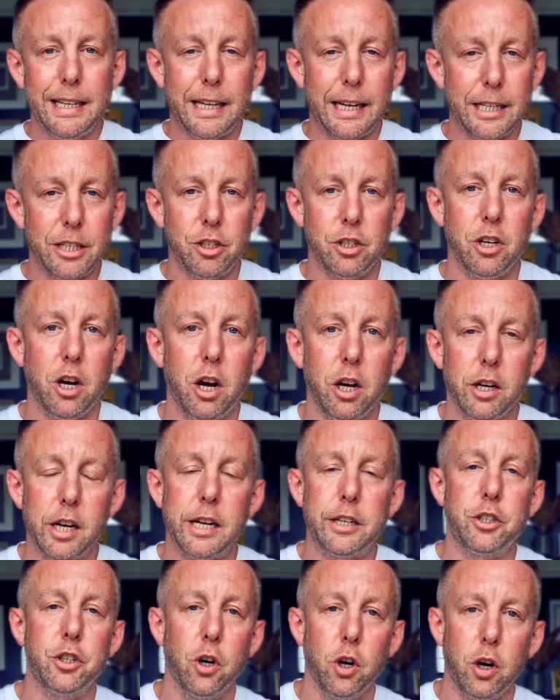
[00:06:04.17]
is not a
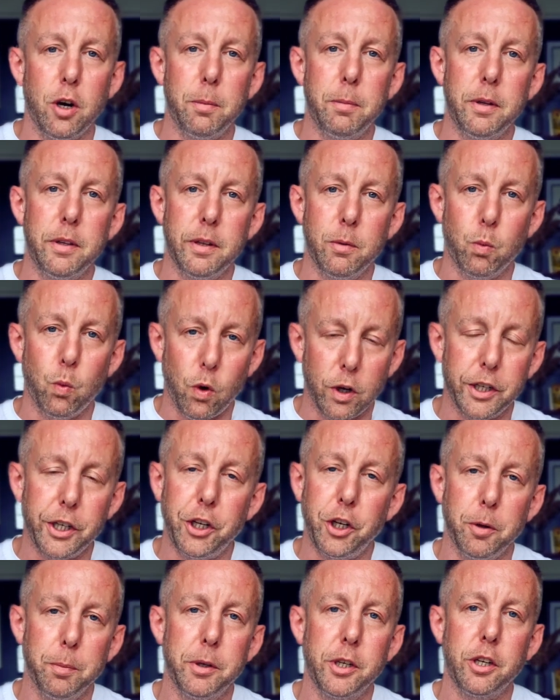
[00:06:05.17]
job that one
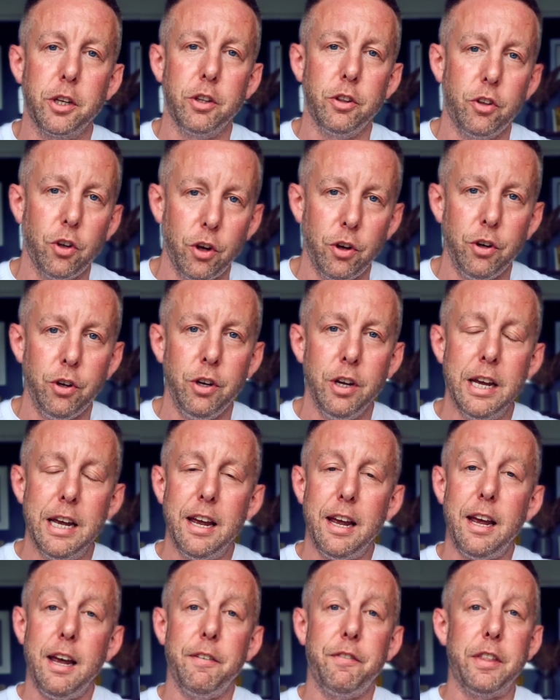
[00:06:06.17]
human can do
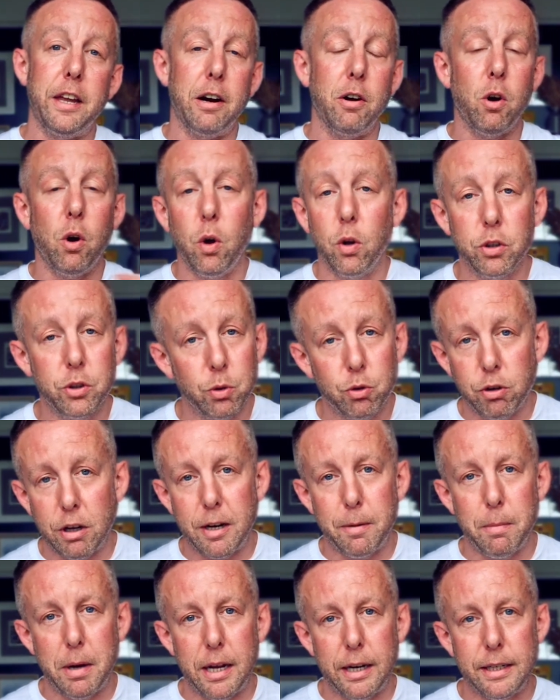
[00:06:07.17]
if they're also trying to
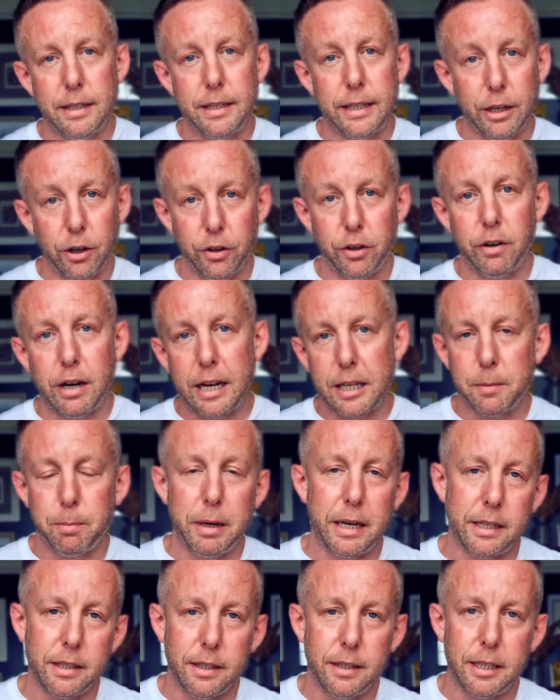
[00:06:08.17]
manage the other
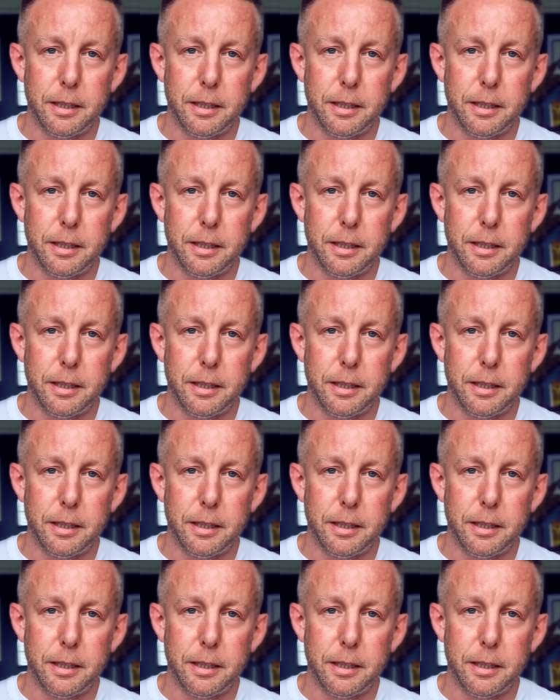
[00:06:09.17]
aspects of this